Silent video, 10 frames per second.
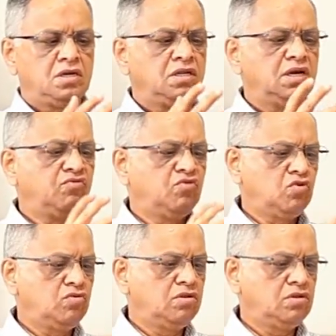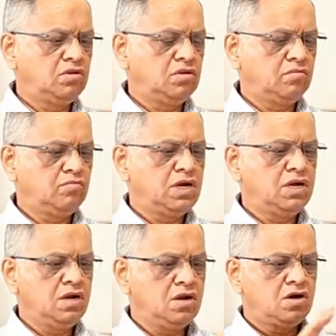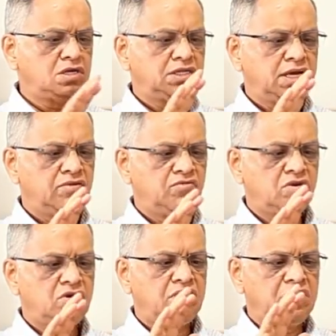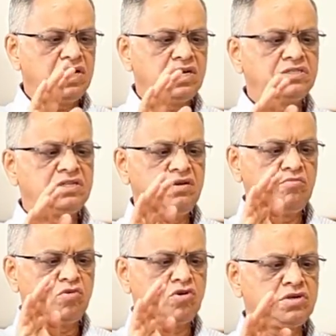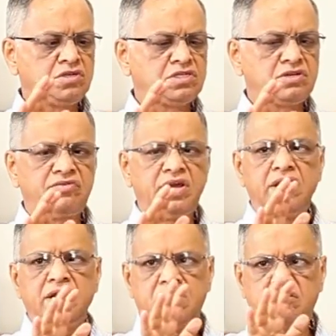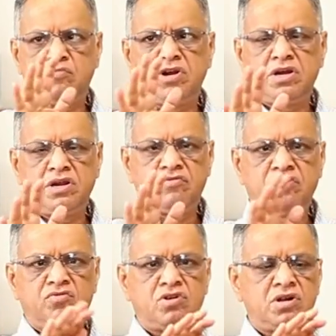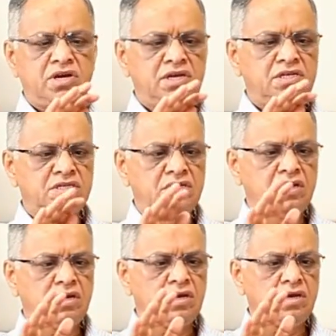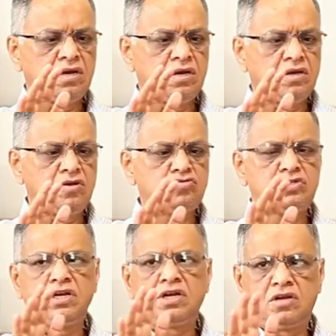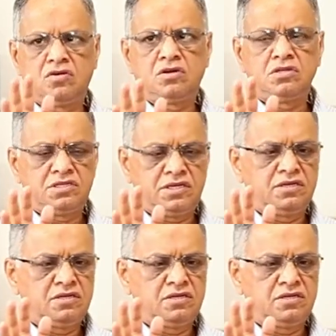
Therefore, by and large, they have not realized the importance of gaining competitive advantage using technology.